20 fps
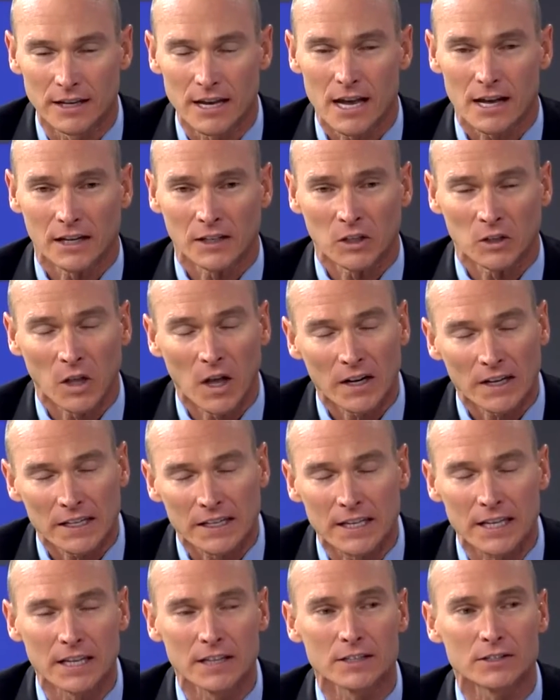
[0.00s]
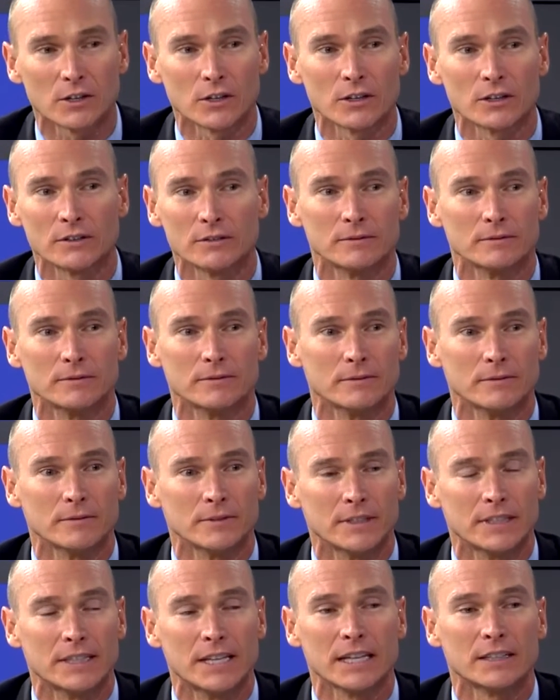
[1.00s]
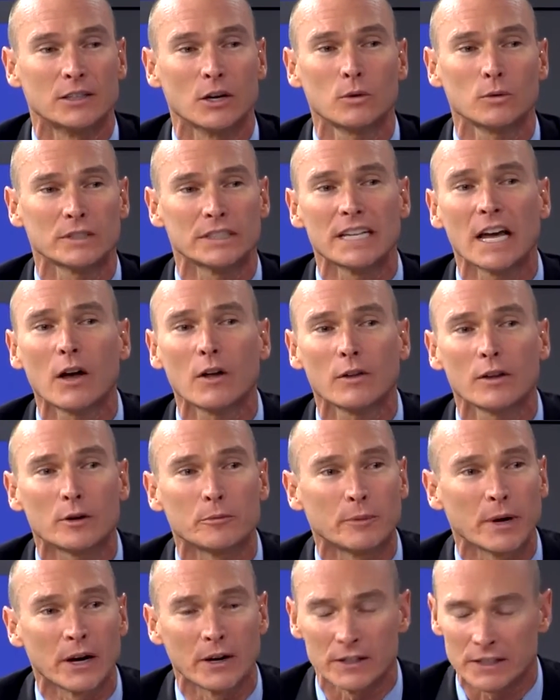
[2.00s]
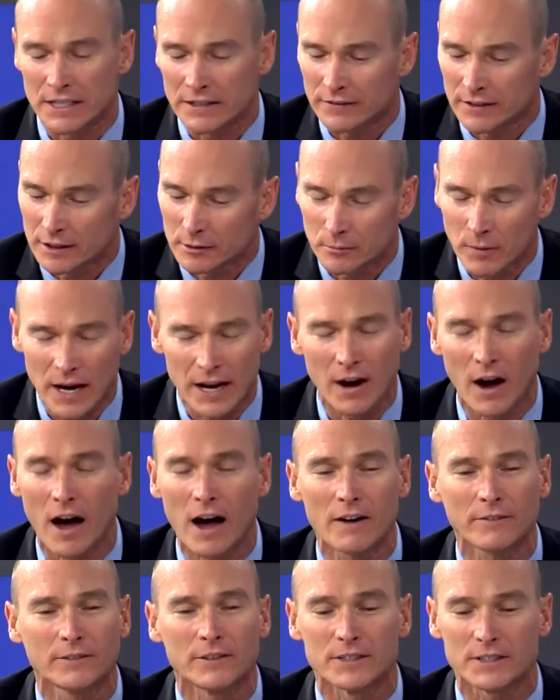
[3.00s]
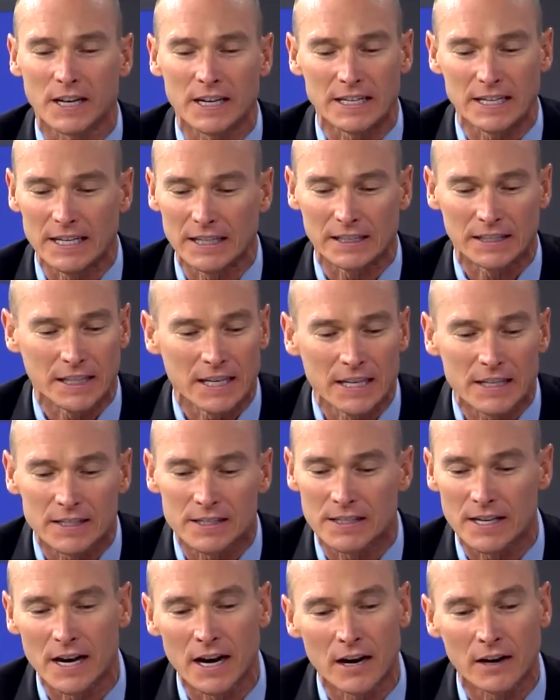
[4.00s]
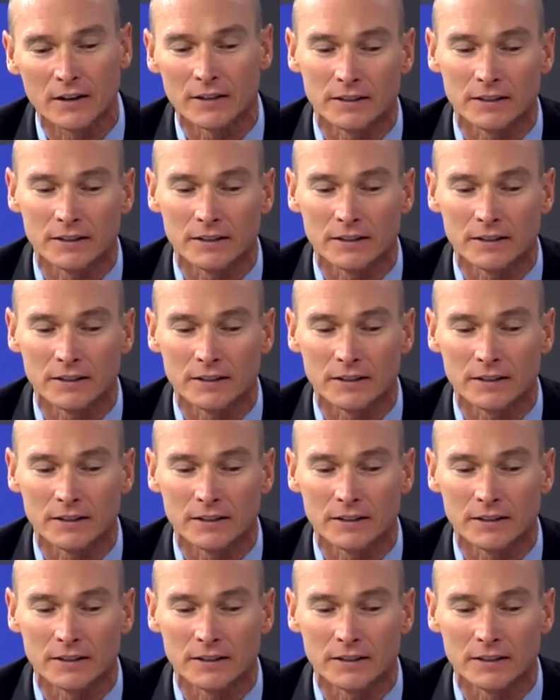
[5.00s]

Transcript: Yeah, and a lot of kids they don't tell their parents. Even in my office, I get kids there.